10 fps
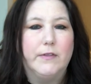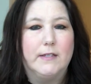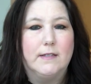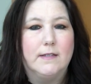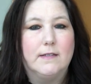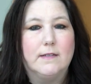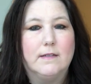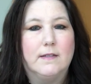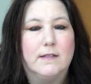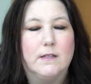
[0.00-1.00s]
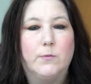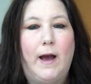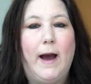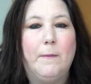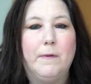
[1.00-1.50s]
This is what
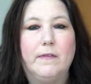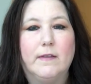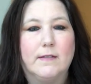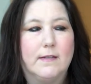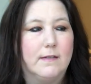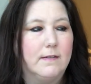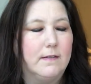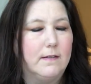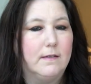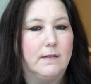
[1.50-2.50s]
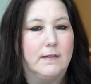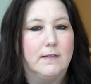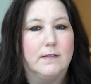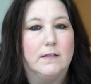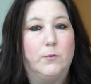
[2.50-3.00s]
happened. This is
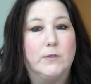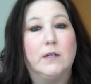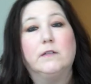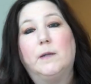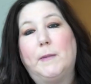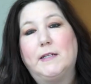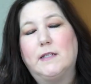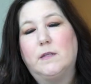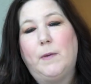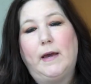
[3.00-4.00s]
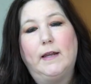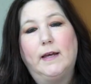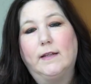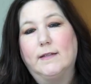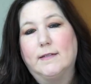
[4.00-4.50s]
the result I'm
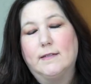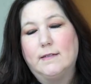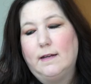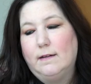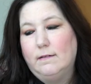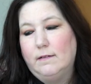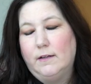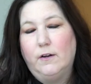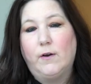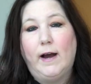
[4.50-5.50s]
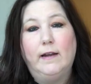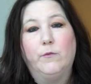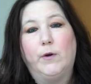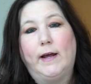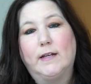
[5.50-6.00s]
anticipating. This is, kind
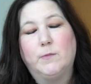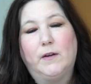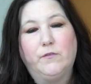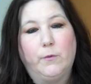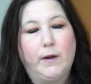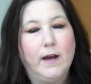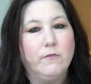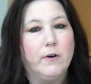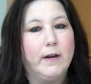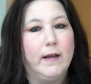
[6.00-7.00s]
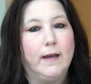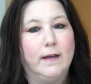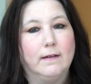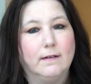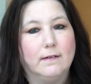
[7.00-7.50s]
of what I expect for recovery,
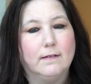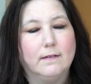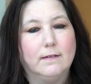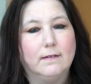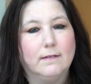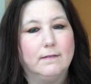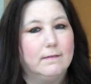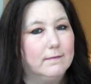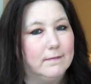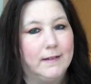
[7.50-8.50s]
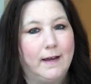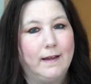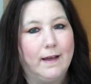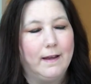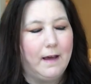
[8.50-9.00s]
and yada
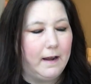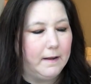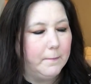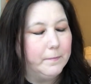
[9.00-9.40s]
yada yada.